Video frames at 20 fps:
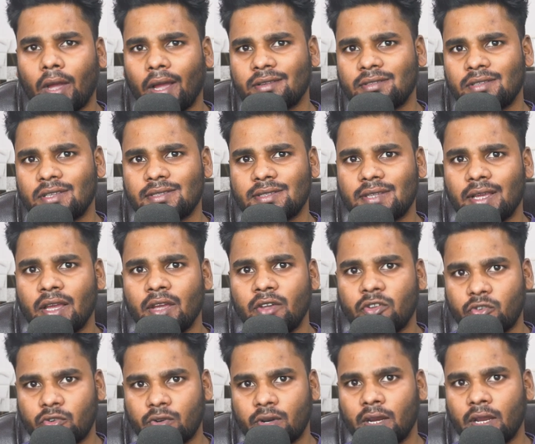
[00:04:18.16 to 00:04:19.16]
access
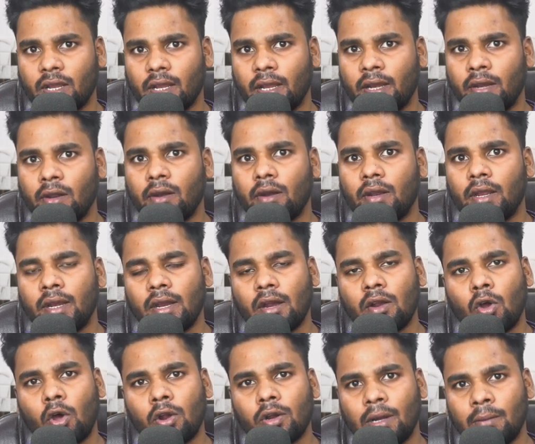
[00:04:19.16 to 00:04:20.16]
string in a
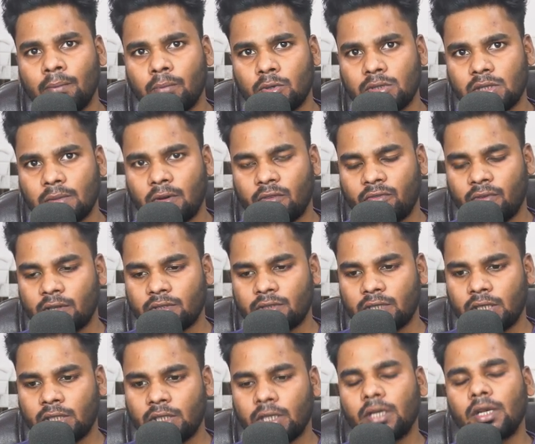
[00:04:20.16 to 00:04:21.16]
non-composable
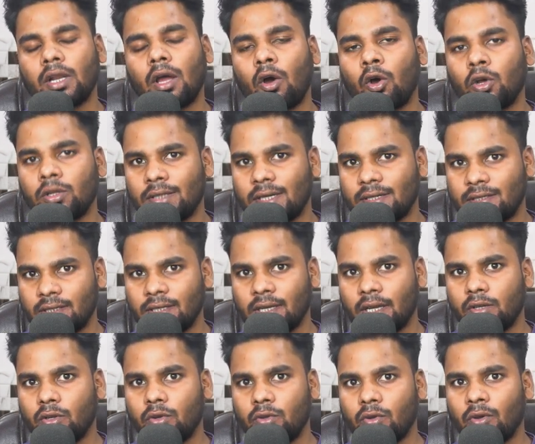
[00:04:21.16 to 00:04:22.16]
function, then on that
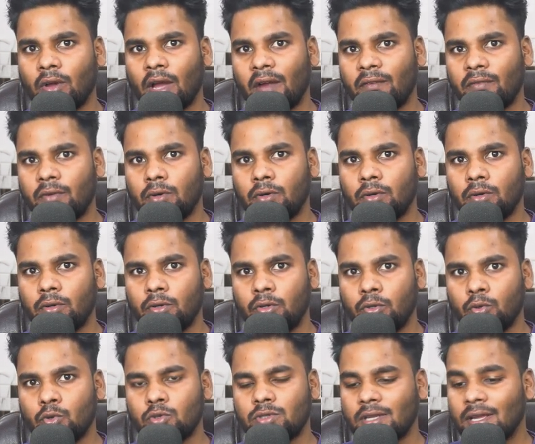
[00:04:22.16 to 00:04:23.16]
scenario, you have to
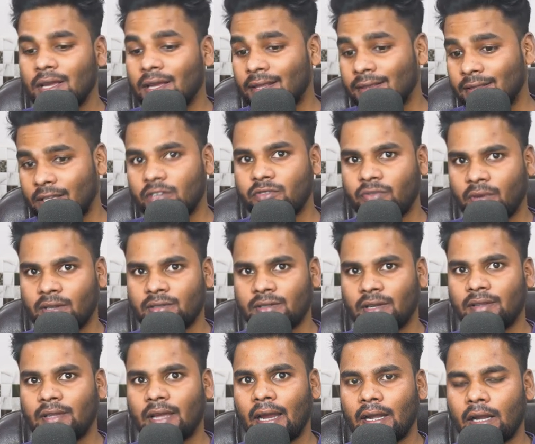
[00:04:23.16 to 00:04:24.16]
use this
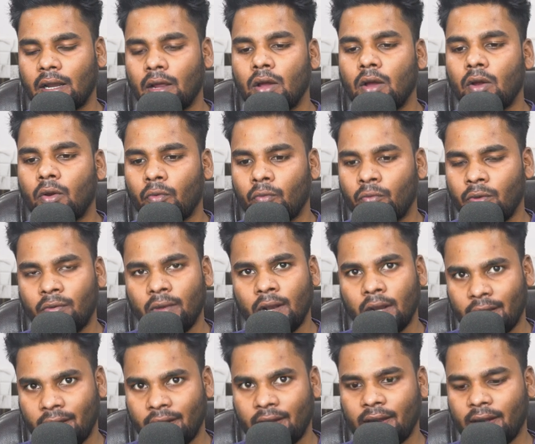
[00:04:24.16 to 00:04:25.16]
function that we will
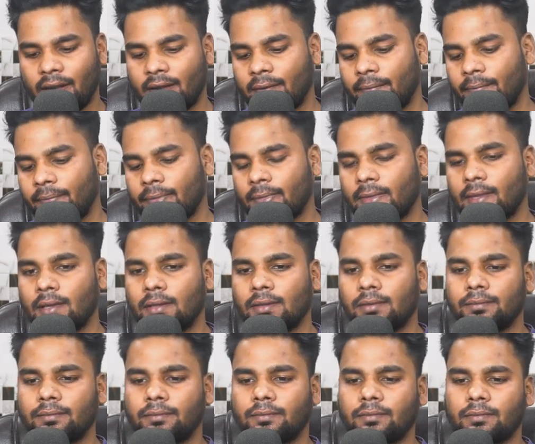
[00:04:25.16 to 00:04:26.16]
create.
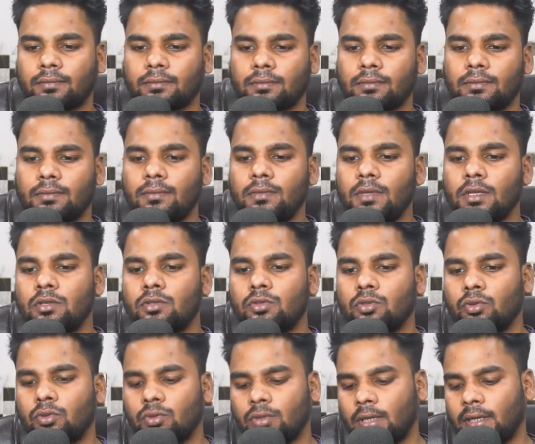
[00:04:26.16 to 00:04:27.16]

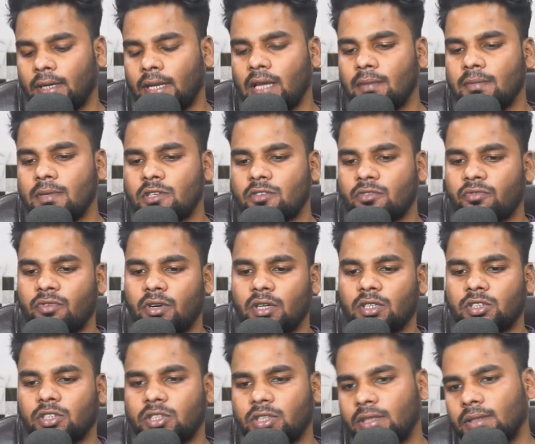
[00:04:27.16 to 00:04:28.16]
So the name is
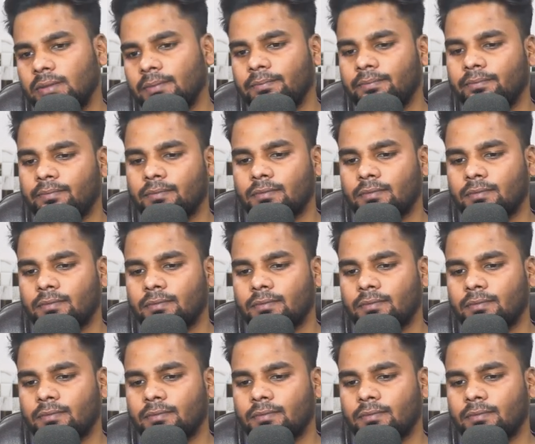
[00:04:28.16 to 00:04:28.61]
function